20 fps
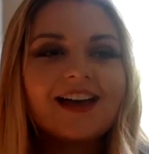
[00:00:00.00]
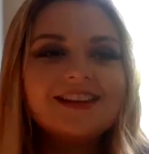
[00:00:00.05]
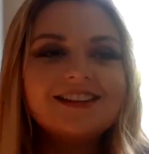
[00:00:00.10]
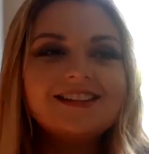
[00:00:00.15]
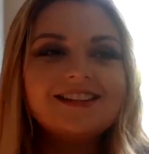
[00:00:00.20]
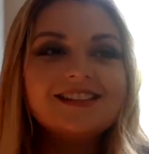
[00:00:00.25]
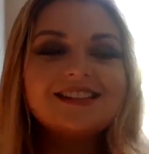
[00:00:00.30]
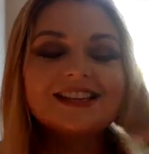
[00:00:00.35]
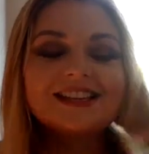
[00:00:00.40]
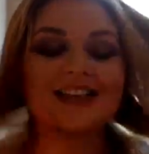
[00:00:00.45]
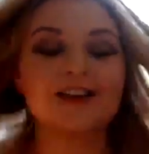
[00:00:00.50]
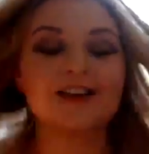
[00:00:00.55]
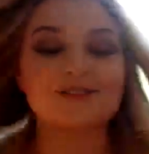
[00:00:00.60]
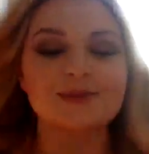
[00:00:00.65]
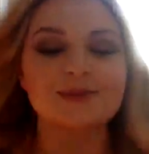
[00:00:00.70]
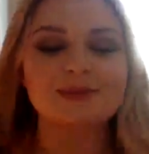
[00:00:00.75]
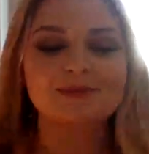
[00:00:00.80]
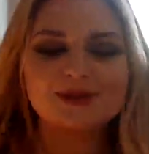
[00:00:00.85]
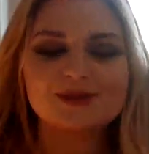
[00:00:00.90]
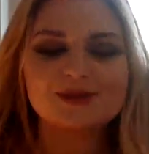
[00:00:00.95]
does this have to
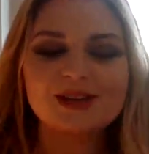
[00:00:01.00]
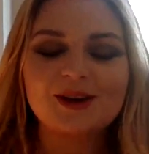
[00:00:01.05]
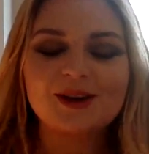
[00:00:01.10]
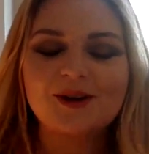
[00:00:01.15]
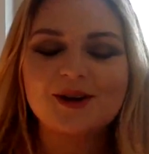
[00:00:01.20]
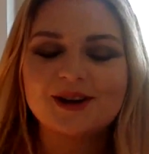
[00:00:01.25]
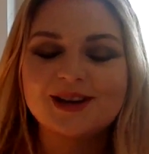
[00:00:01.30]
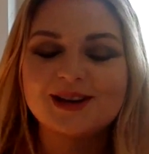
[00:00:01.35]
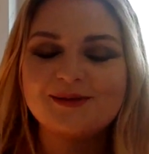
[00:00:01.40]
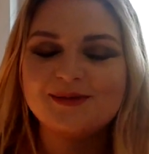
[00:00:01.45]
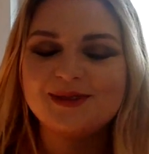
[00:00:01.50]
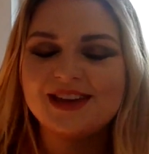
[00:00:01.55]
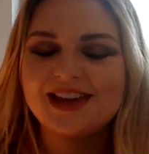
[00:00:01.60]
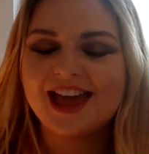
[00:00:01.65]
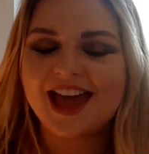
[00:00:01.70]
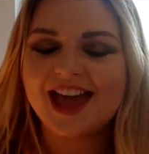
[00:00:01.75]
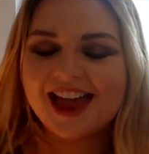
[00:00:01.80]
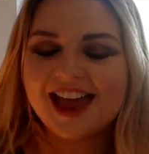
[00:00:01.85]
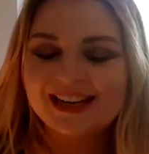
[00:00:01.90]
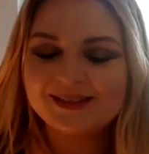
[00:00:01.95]
be music or can it
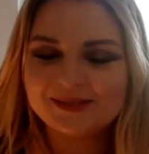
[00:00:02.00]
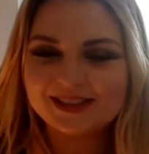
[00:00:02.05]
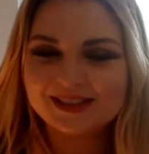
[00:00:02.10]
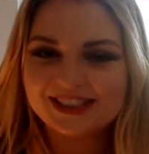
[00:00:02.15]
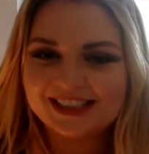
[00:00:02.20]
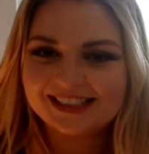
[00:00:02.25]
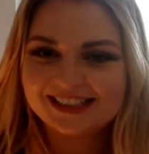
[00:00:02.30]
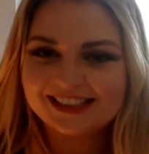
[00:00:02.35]
be anybody? It can be